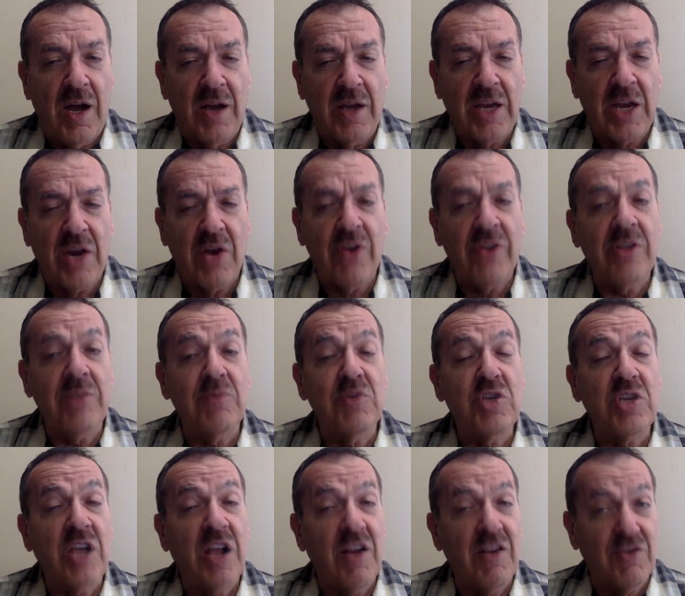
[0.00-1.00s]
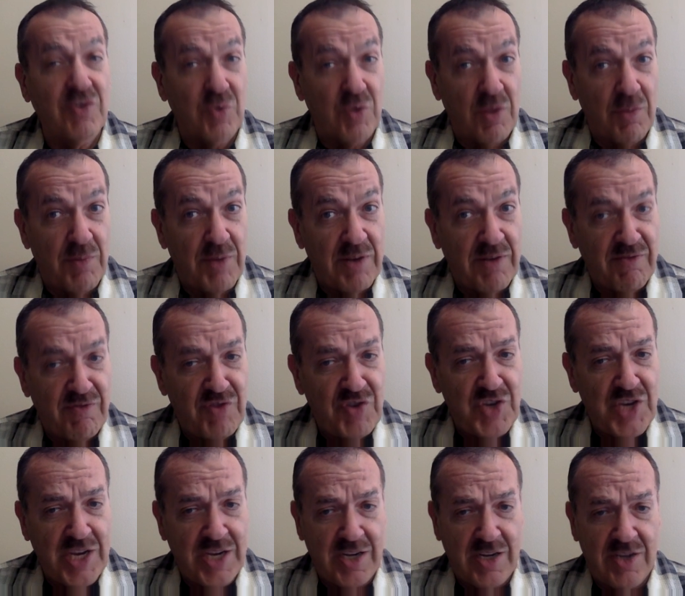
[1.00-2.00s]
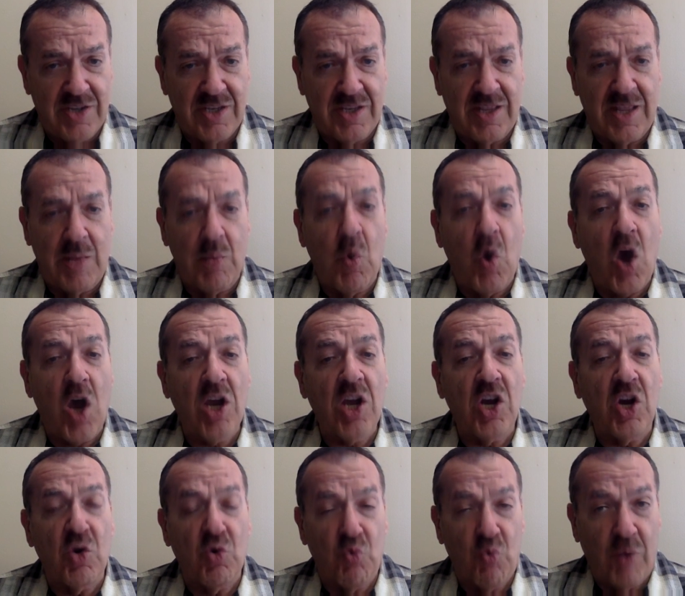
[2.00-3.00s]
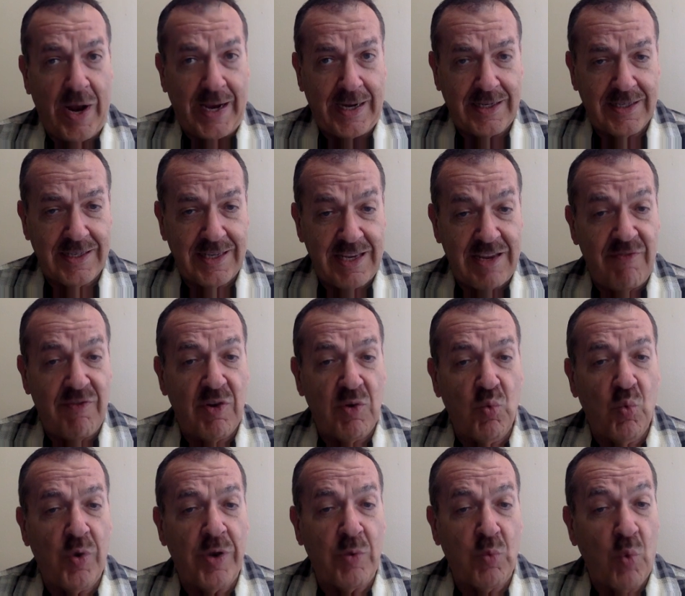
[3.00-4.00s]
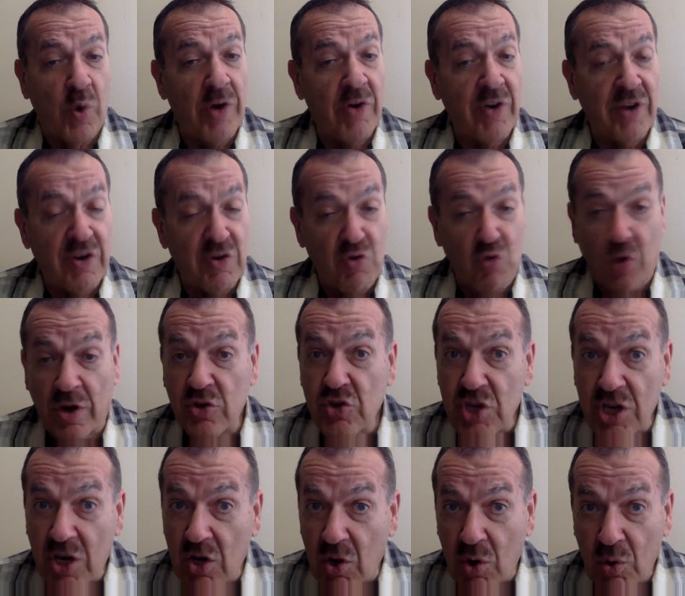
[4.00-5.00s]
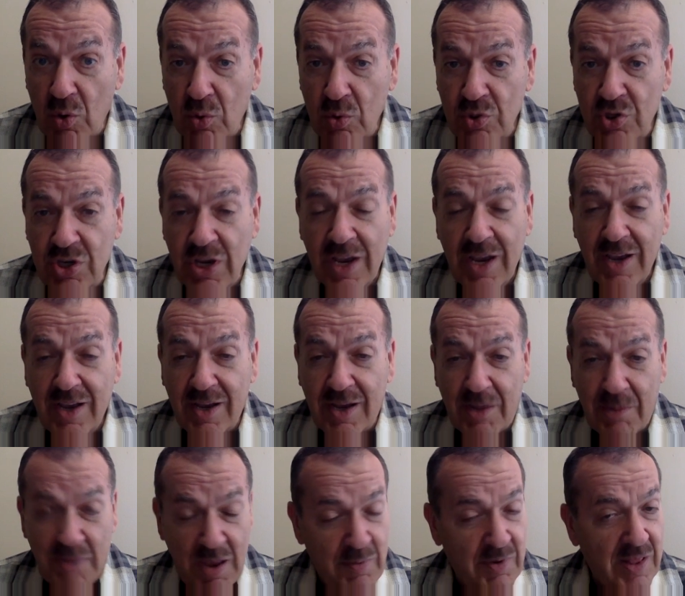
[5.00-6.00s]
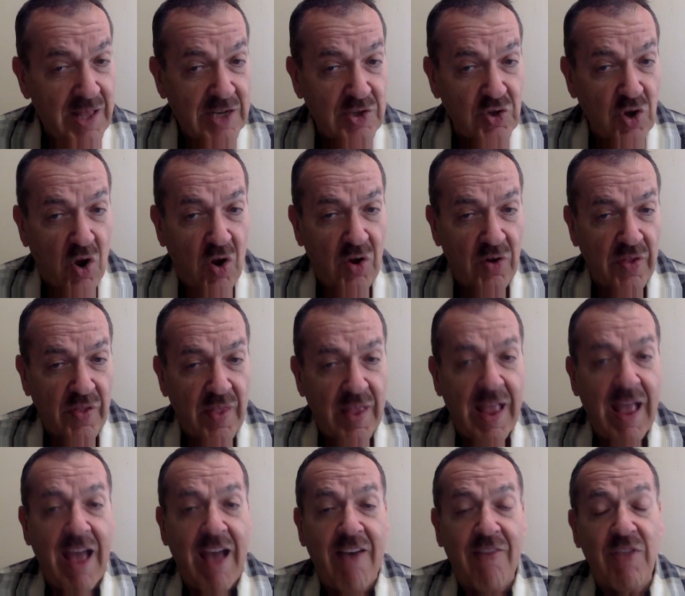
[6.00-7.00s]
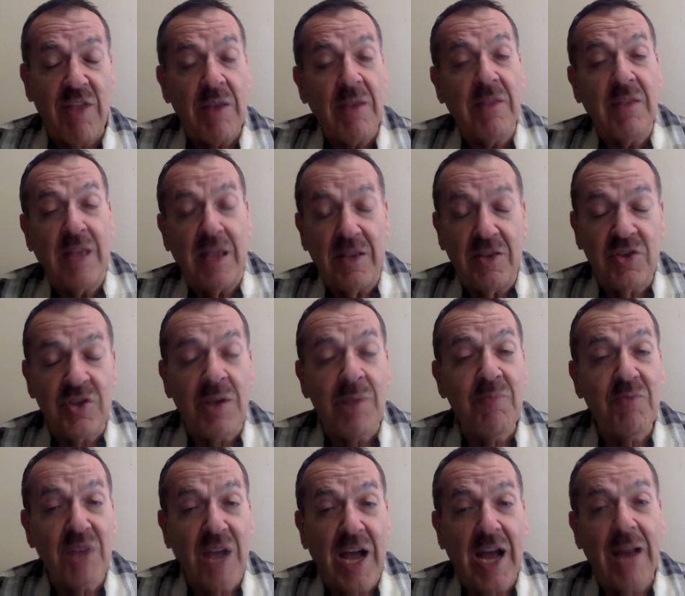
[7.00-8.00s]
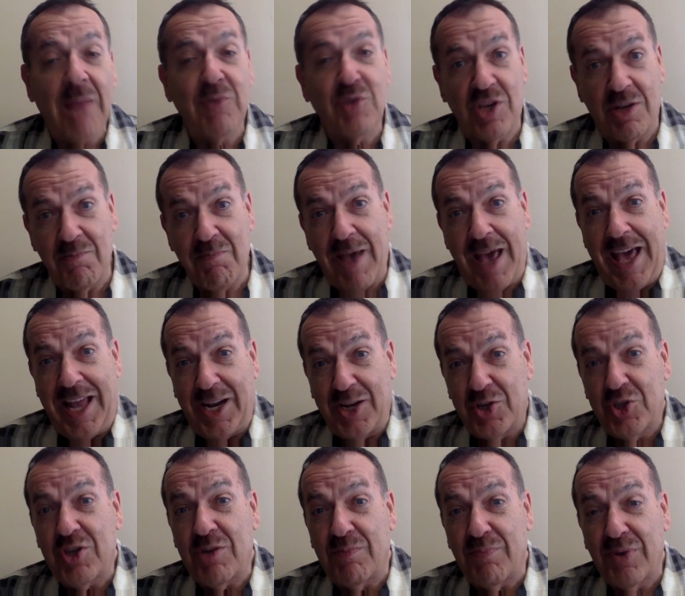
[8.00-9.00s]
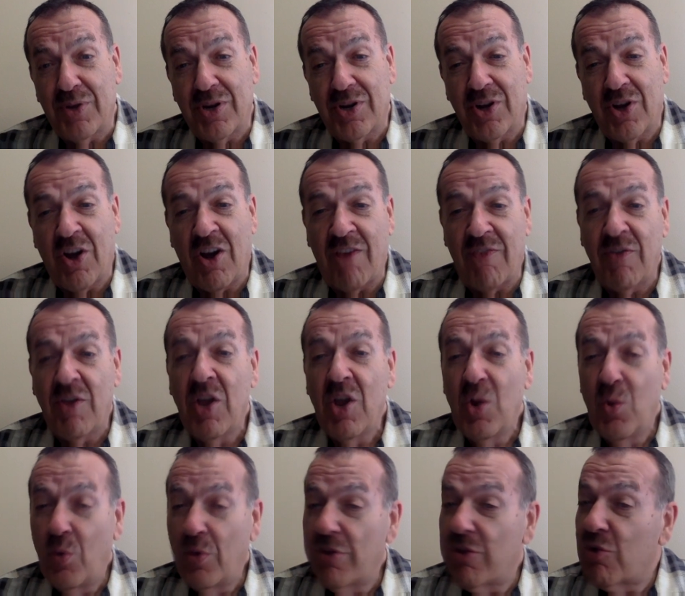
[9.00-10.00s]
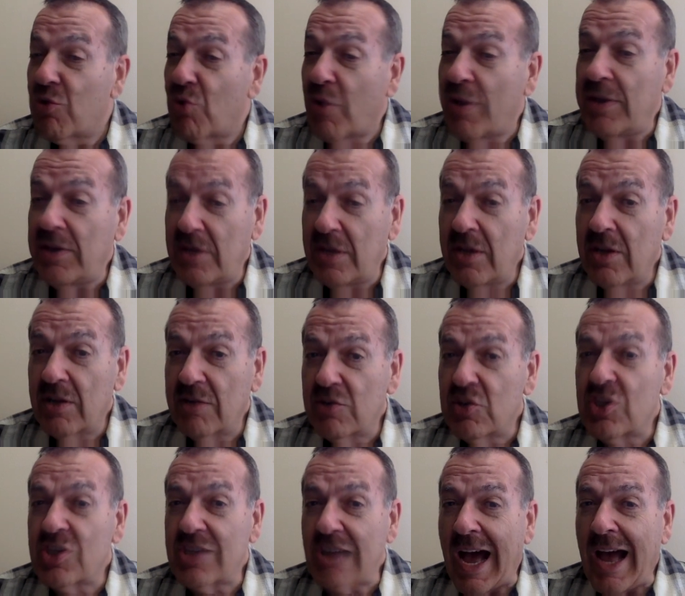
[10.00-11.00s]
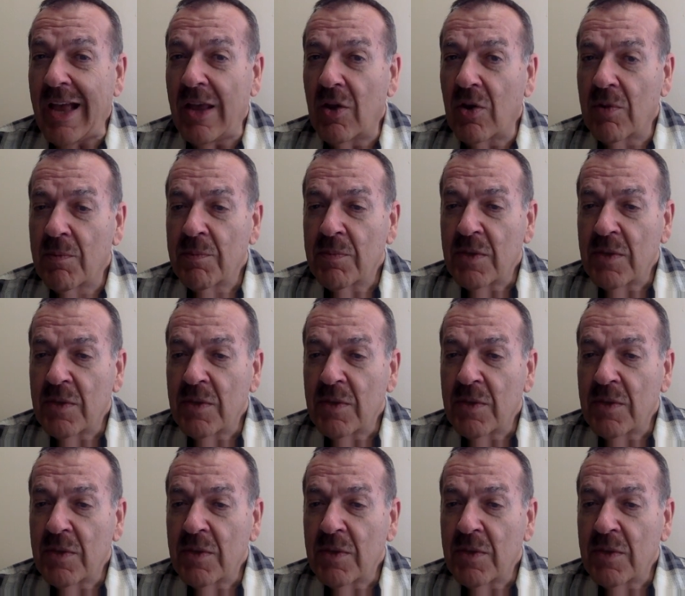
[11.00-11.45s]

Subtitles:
carry themselves with a bit of dignity. They walk erect, even when wearing grungy clothes. Maybe that's all they have. They sometimes can manage to pull it off with a great deal of style,